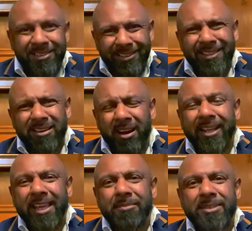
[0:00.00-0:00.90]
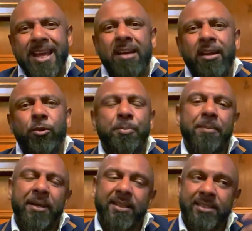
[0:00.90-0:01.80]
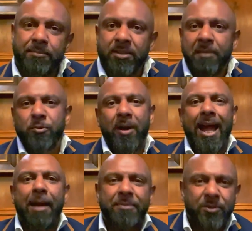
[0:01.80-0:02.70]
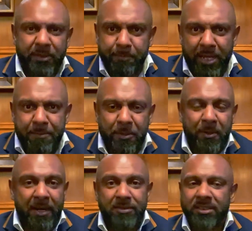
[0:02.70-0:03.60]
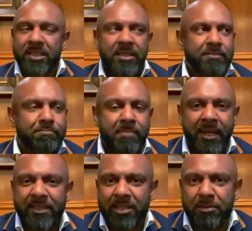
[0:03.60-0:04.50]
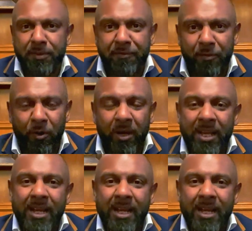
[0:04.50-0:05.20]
you kind of get them down a little bit, because sometimes what happens with people, and I've seen this many times before,